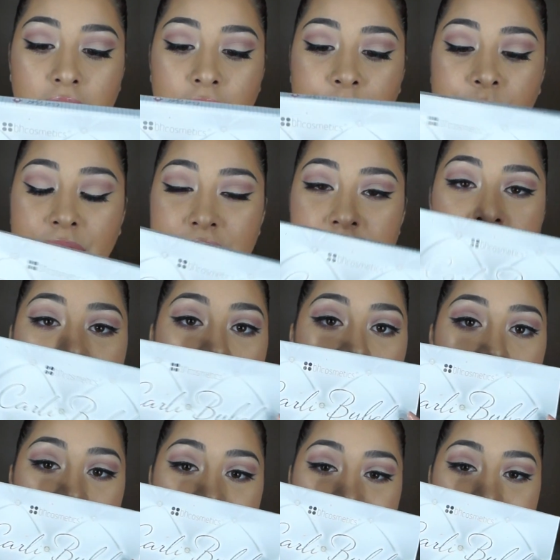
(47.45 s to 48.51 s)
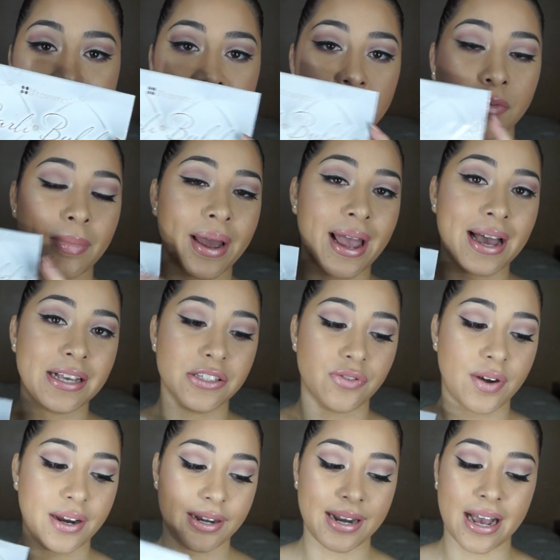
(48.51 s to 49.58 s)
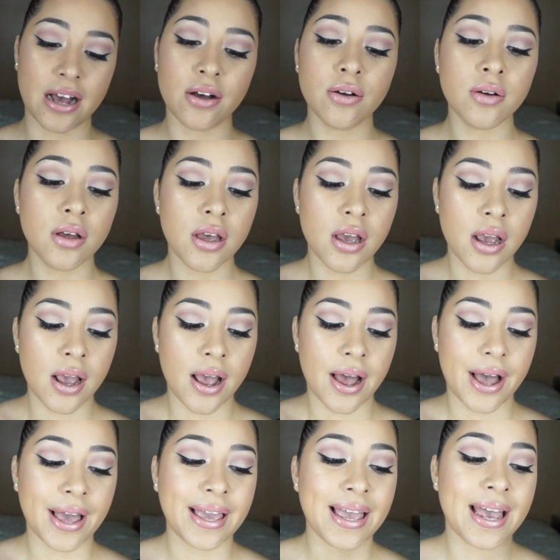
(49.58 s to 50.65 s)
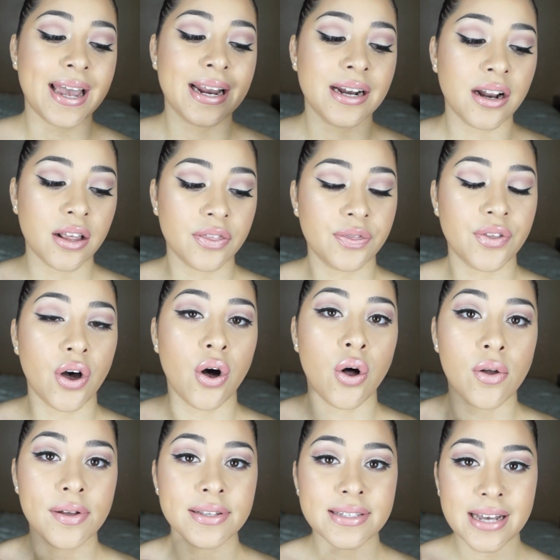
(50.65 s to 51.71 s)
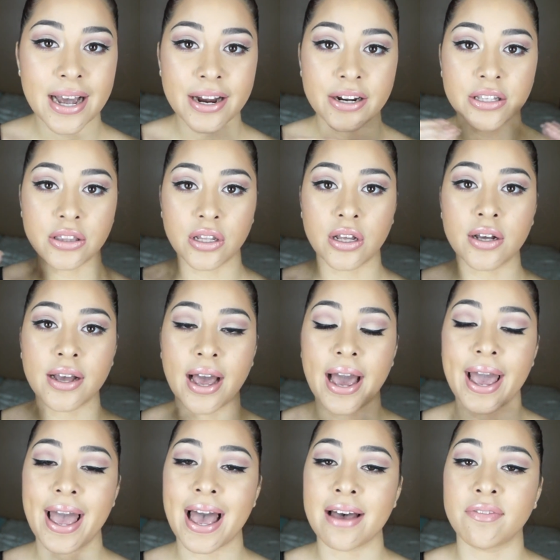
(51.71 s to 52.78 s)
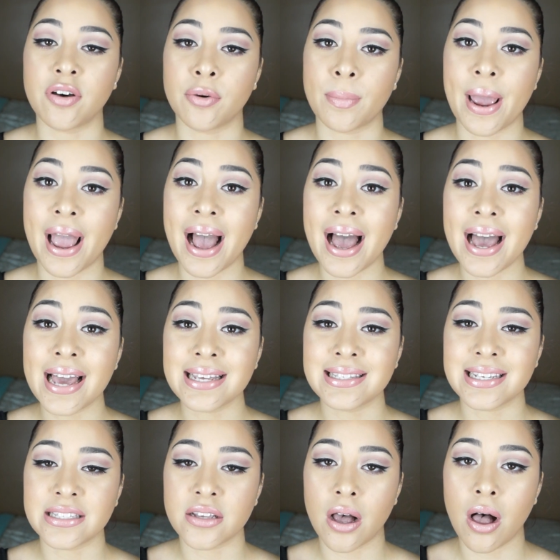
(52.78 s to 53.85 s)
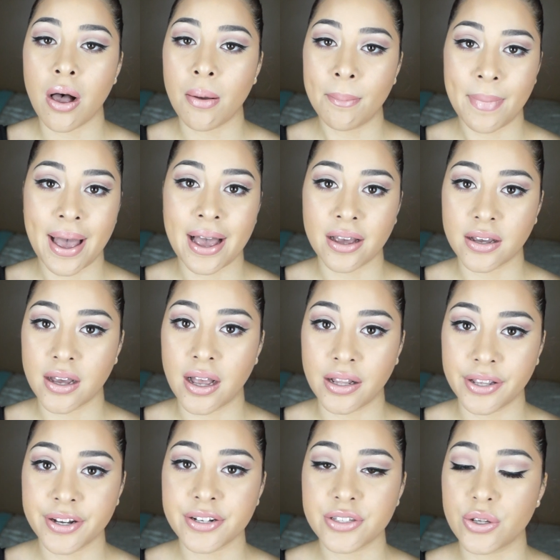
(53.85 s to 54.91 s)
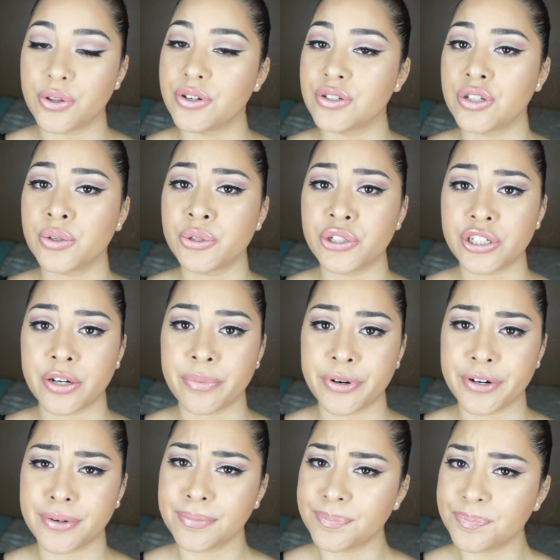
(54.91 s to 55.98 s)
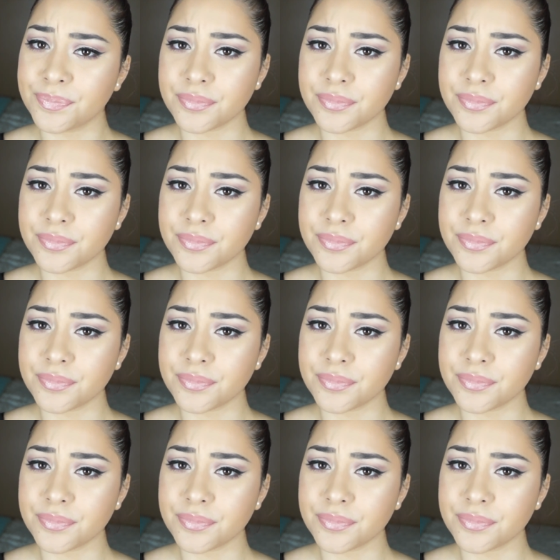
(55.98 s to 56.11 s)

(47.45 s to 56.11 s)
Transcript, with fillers: Um, this is all that I have on my eyes right now. Again, the whole entire look I have on my eyes. It's all matte colors, so there's no shimmer,